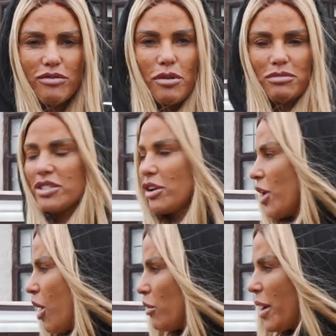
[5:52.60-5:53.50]
room so the
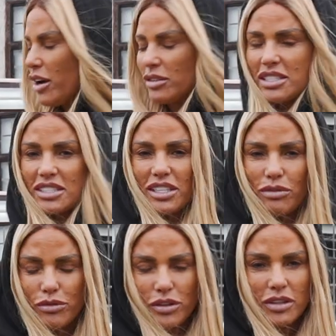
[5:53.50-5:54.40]
whole house is
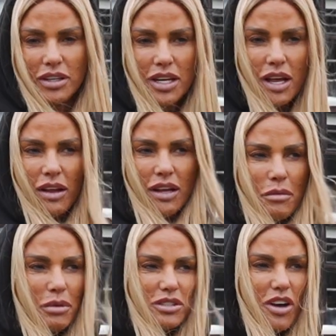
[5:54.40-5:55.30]
different
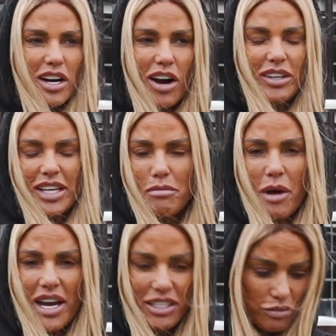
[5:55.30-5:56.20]
because I can't get my
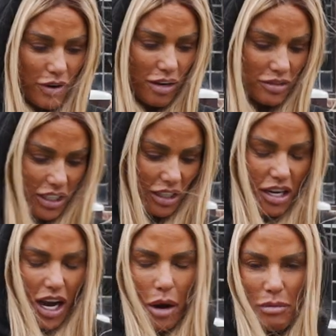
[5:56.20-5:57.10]
head around it.
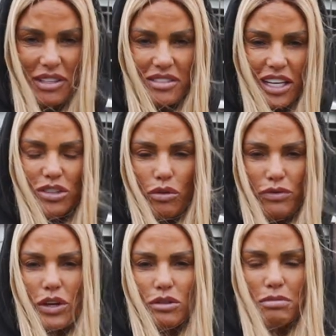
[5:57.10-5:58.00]
I mean, send your
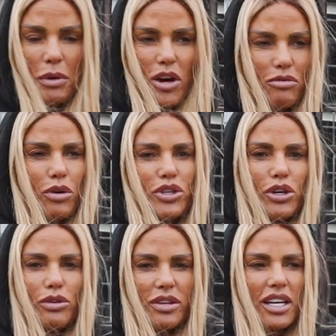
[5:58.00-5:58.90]
views below what
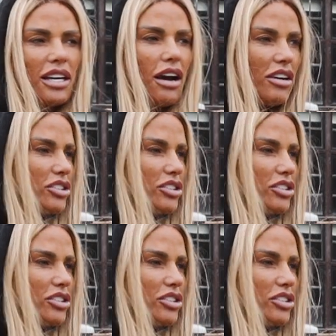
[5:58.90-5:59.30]
you think I